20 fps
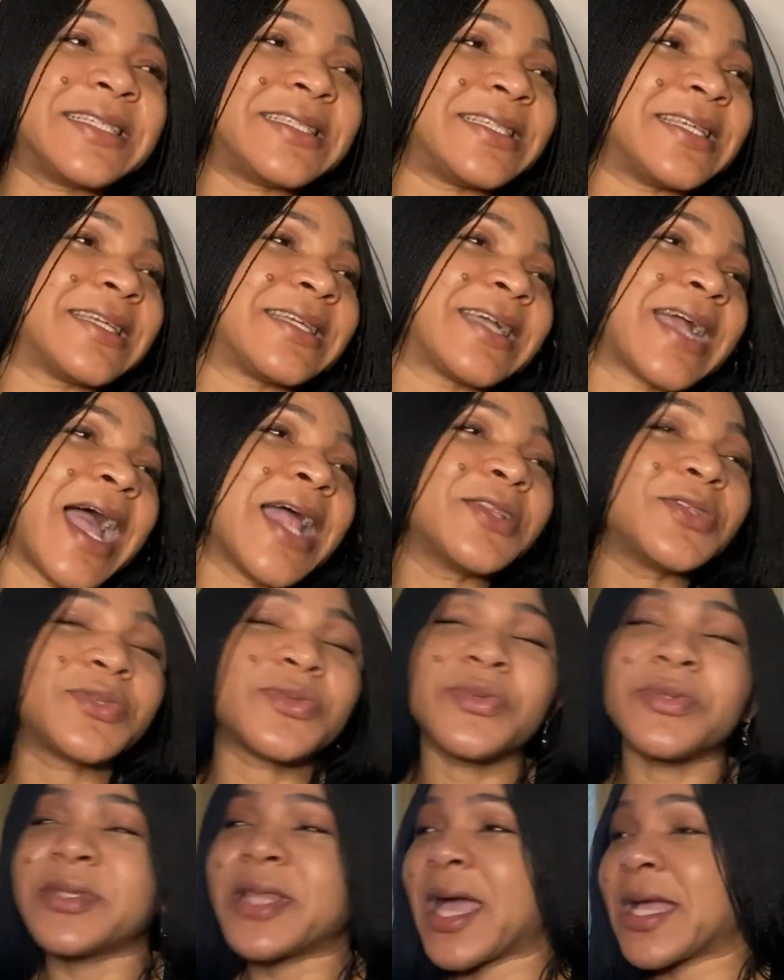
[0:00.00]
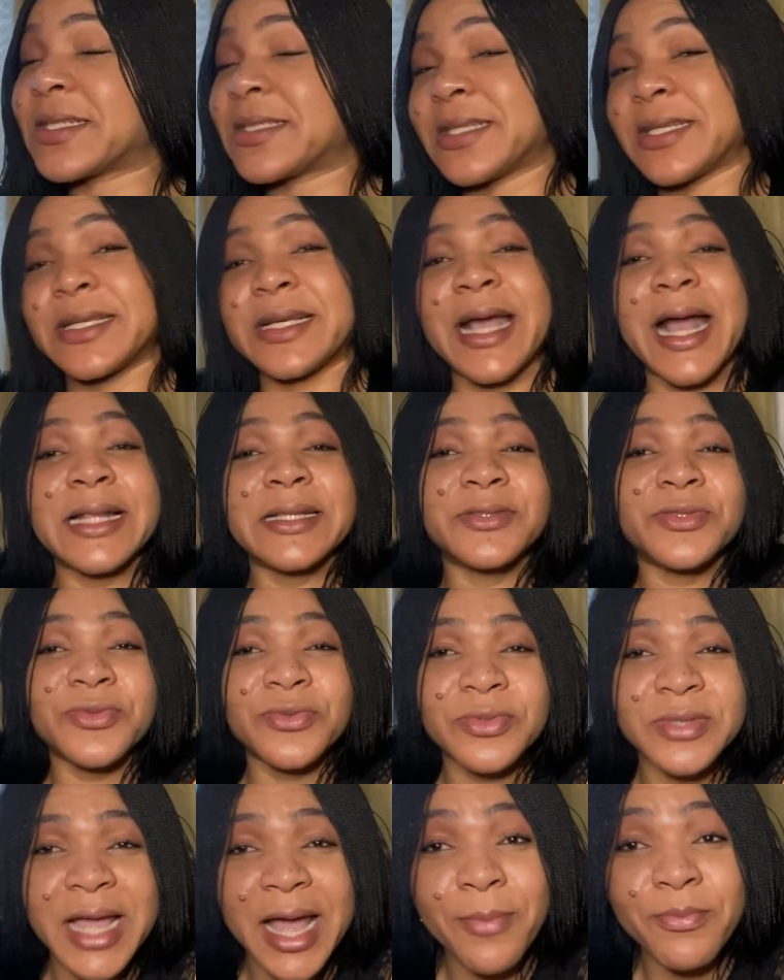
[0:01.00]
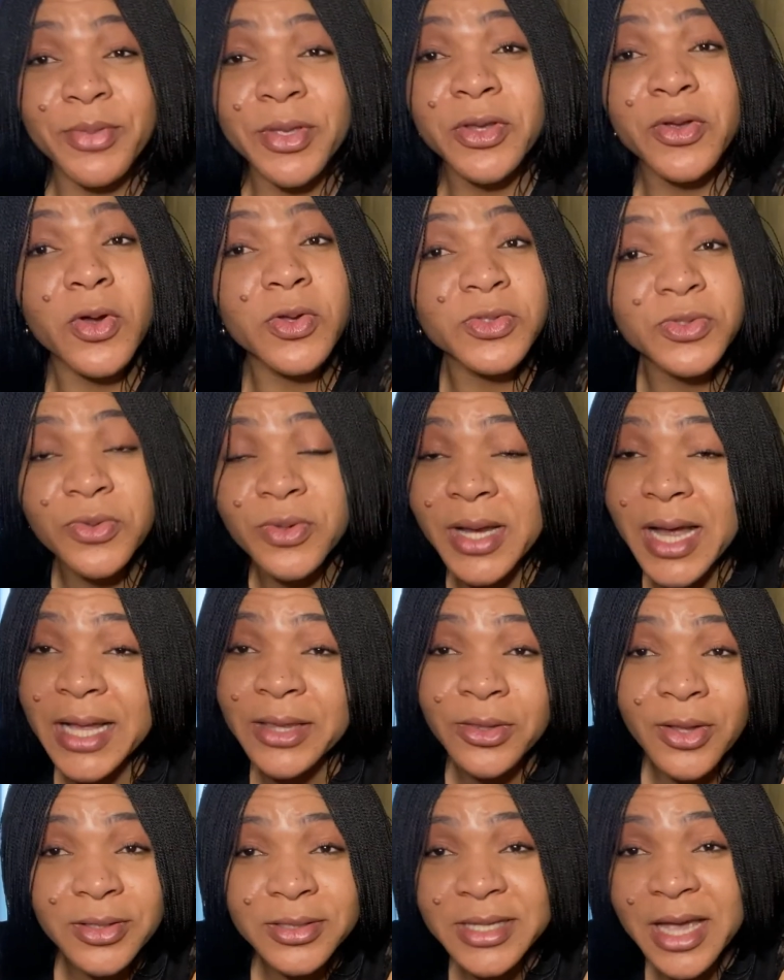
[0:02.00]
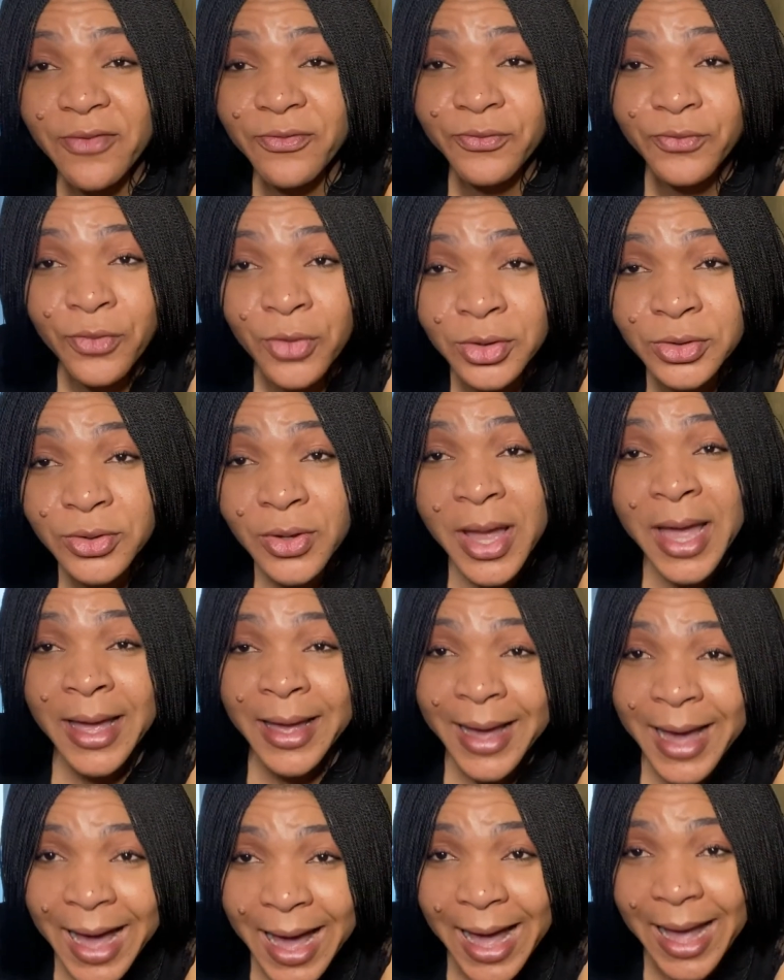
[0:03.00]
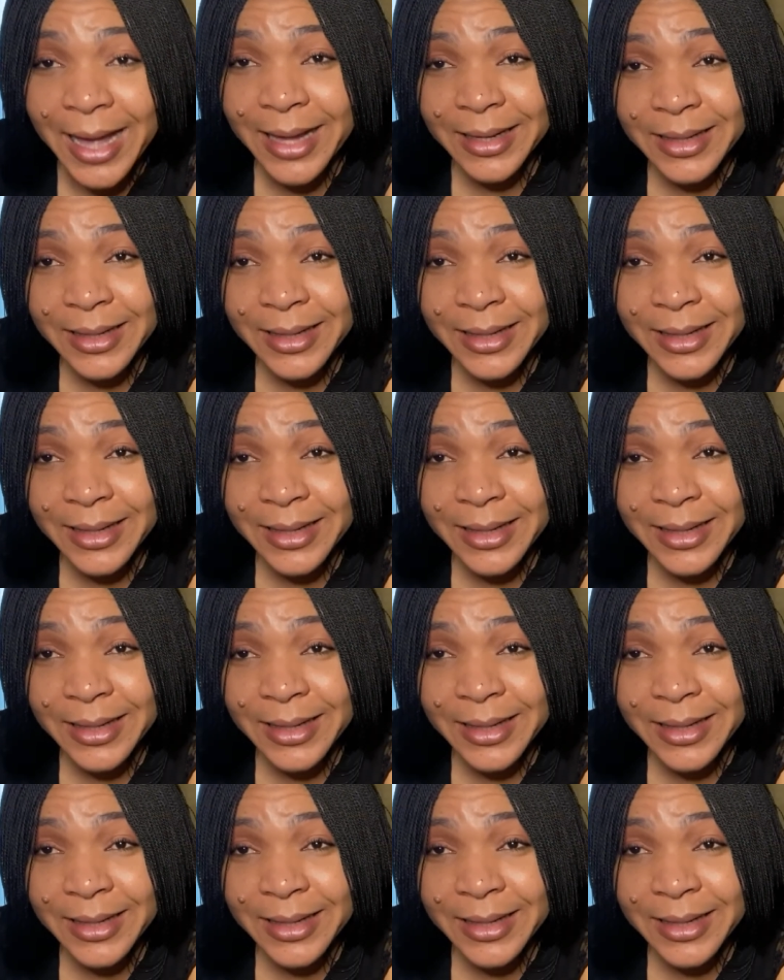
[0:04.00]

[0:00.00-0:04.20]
she can't do that, she can't do that because you cannot afford her.